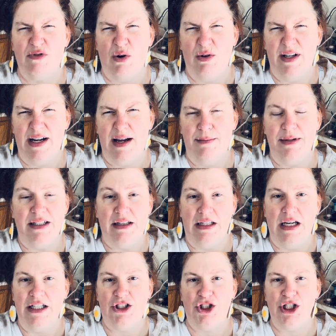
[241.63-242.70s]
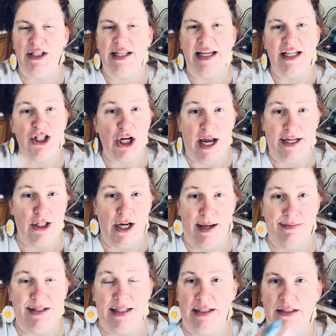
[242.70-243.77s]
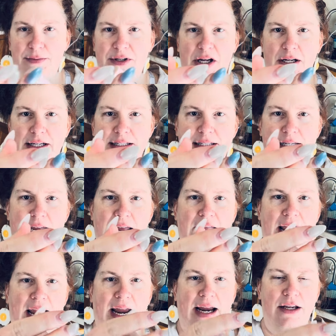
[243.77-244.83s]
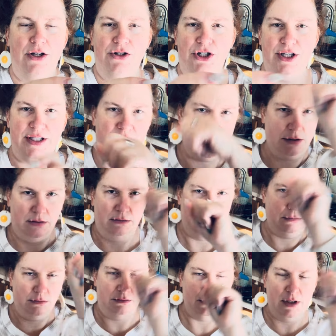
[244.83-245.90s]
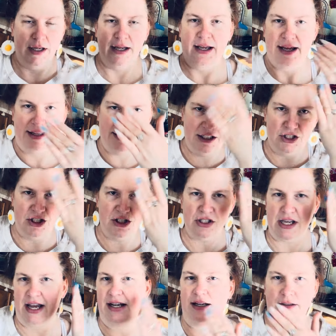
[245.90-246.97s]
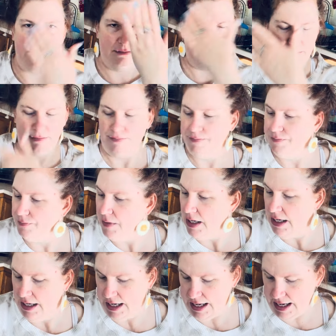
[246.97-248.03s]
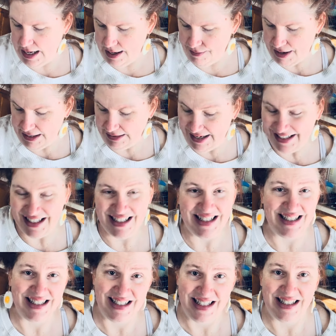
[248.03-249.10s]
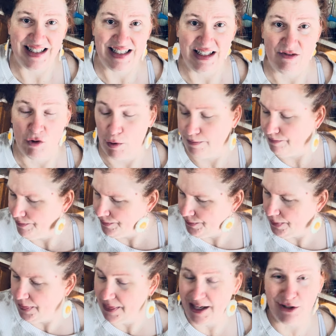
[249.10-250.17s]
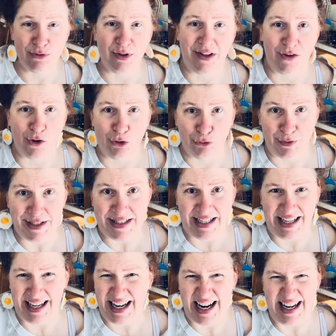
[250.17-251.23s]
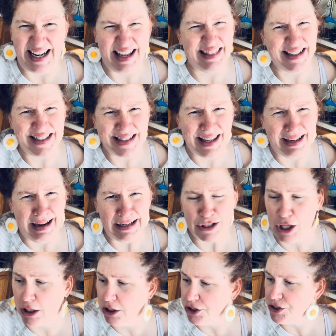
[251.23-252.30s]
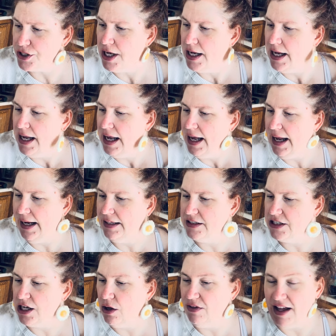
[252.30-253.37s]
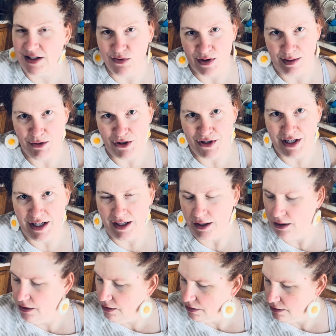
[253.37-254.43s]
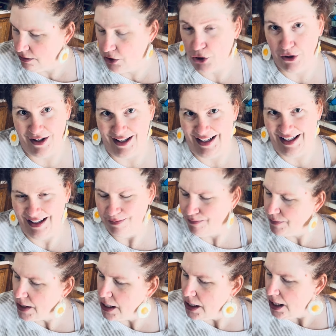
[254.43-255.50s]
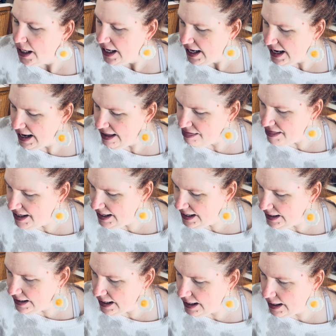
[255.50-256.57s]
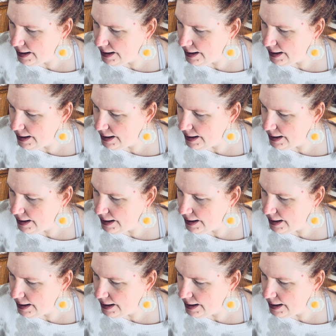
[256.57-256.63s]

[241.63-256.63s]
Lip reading: roll it up. It's just like a giant chapstick, to be honest. And then just kind of, I like it because it's in stick form. That's really the only reason I get it. And I think it's like $8. And so that's what I'm using currently. And then